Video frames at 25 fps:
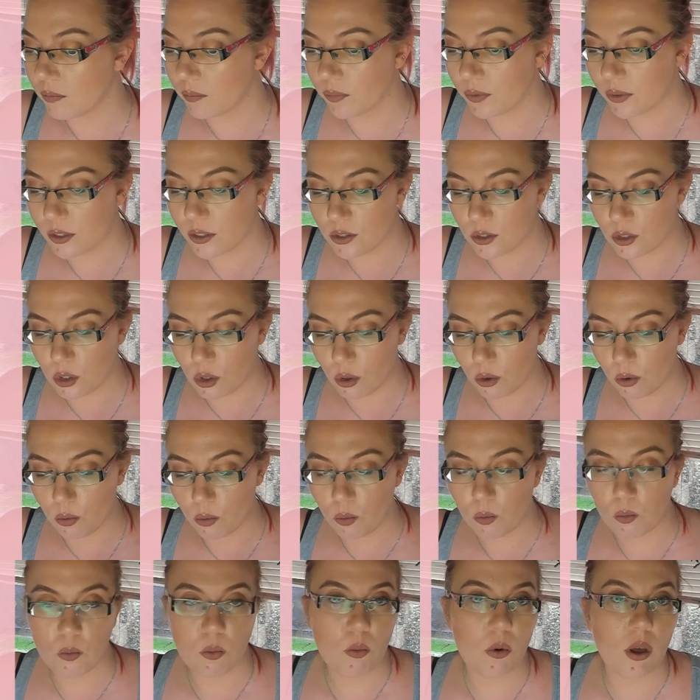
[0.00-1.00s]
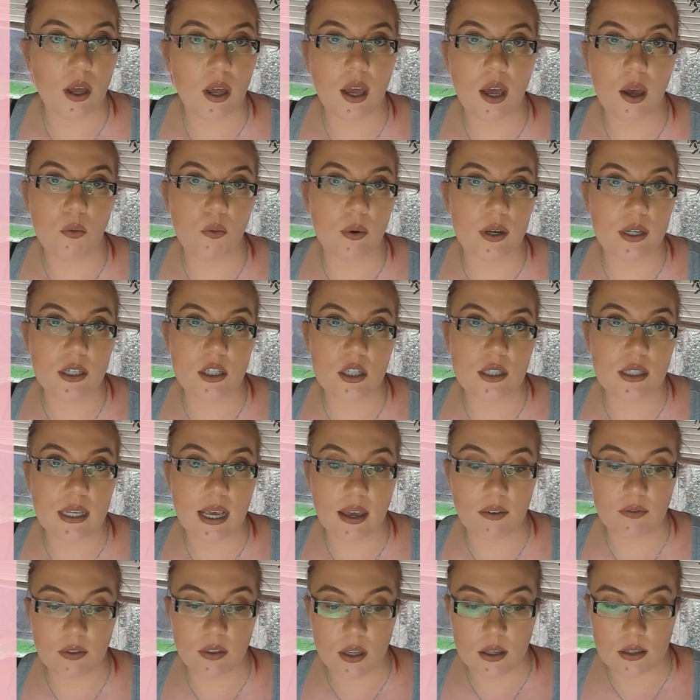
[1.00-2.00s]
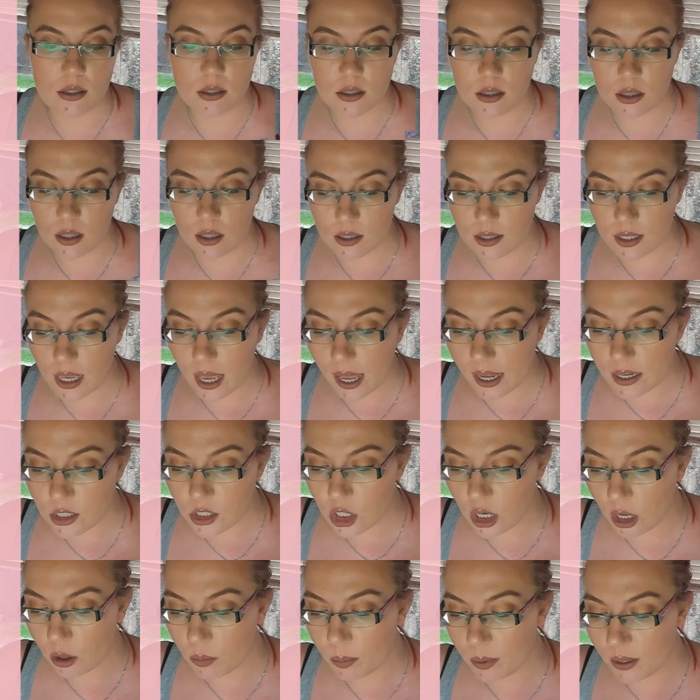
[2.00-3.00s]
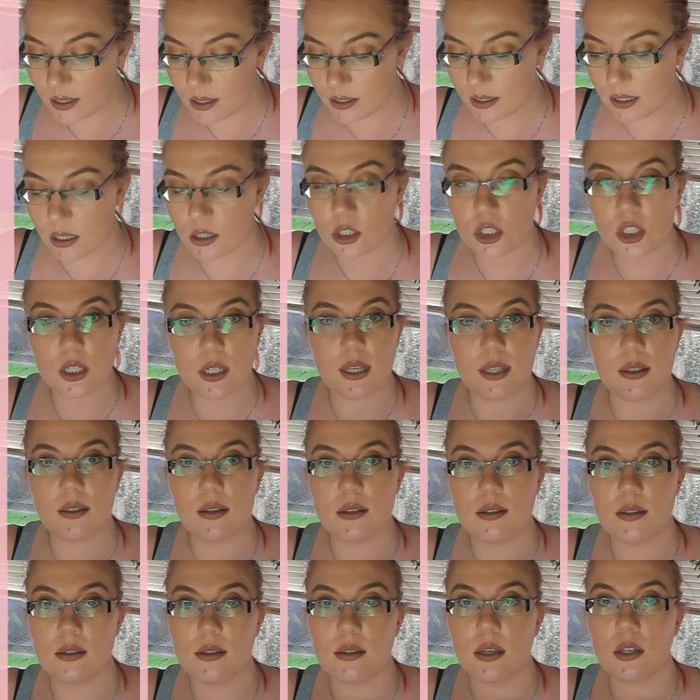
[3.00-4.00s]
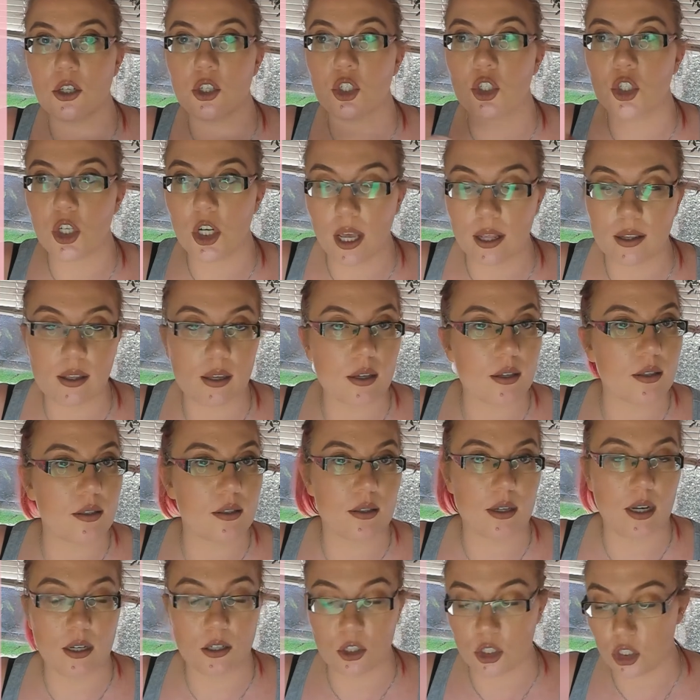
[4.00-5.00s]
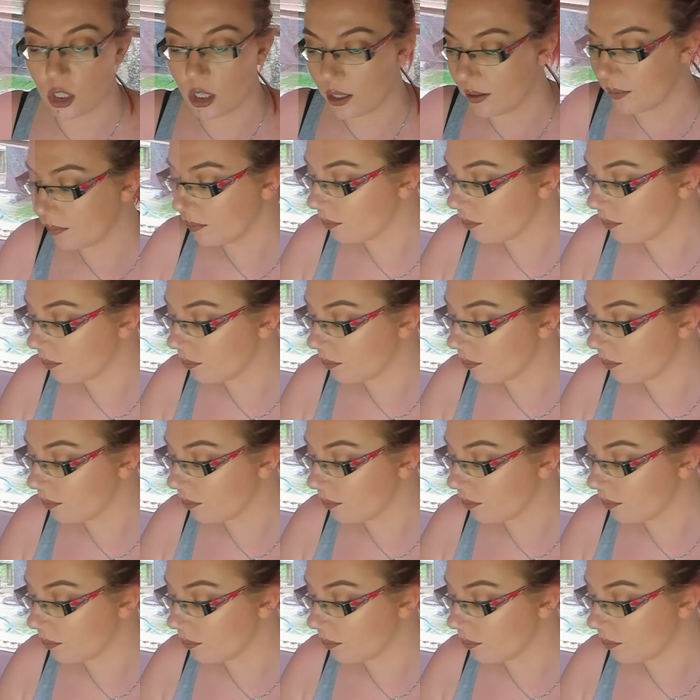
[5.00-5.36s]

So we just have this hard gel, but essentially this is a gel extension.